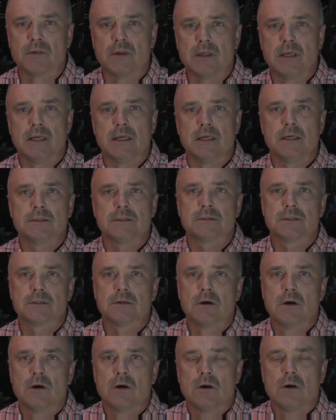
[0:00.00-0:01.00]
these
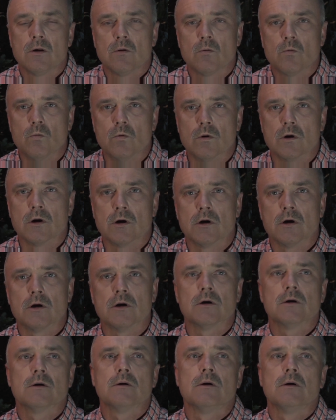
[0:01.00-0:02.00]

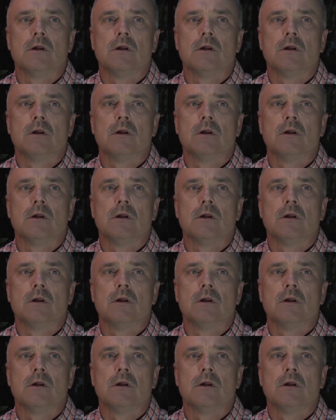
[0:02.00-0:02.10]
were